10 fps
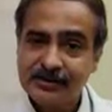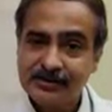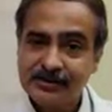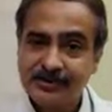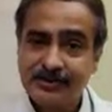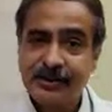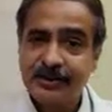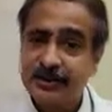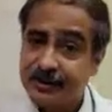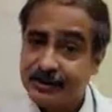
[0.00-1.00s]
passage
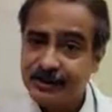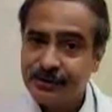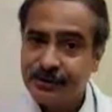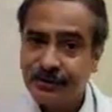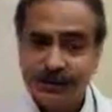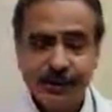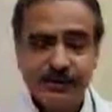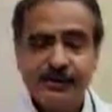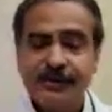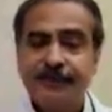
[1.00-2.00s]
into
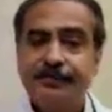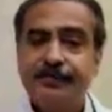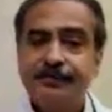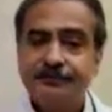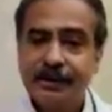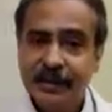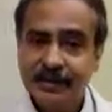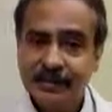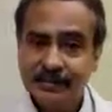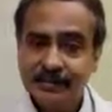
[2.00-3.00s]
the
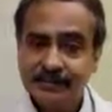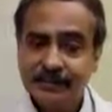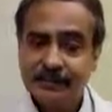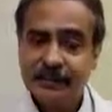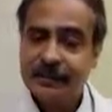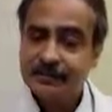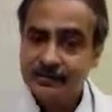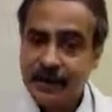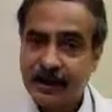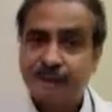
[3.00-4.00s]
bladder,
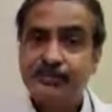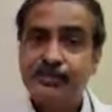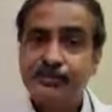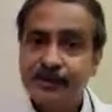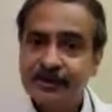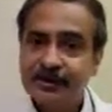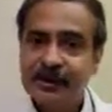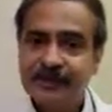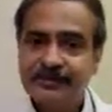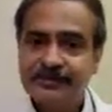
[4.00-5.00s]
I will surely
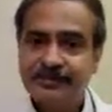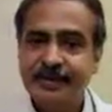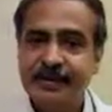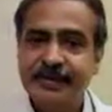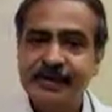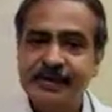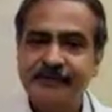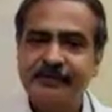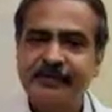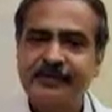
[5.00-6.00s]
anticipate that it
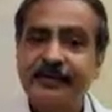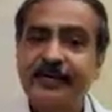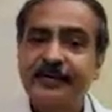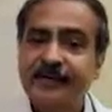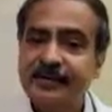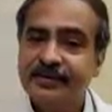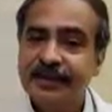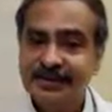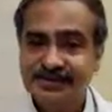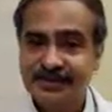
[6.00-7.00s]
will be a very difficult
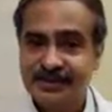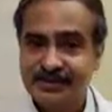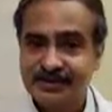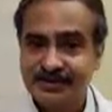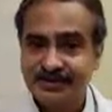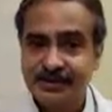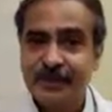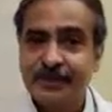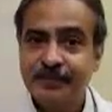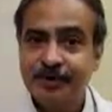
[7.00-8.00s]
catheterization
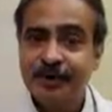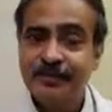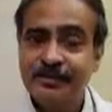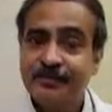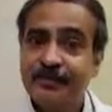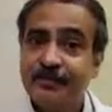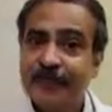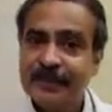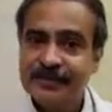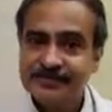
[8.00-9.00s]
because there is a
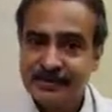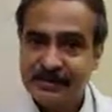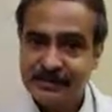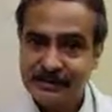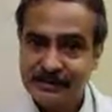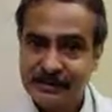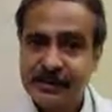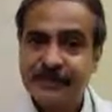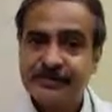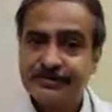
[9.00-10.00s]
false passage.
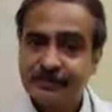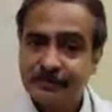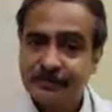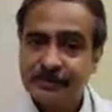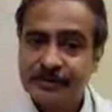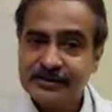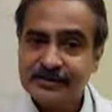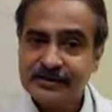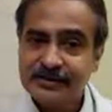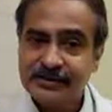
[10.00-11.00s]
This false
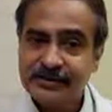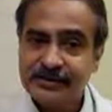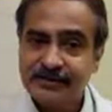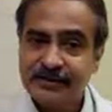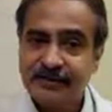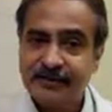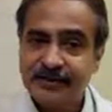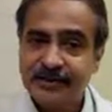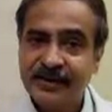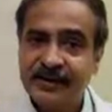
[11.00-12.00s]
passage is of
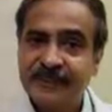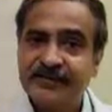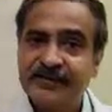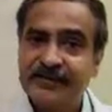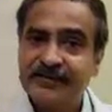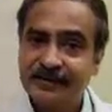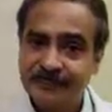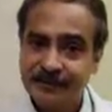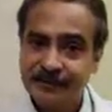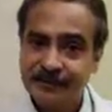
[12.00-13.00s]
varying length and
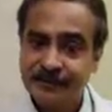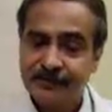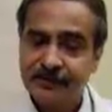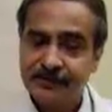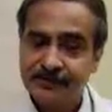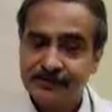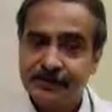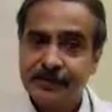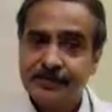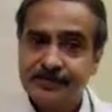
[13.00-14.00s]
depth, which is
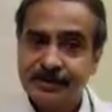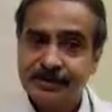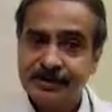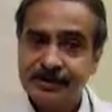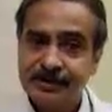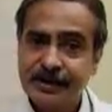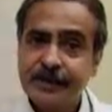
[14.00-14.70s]
present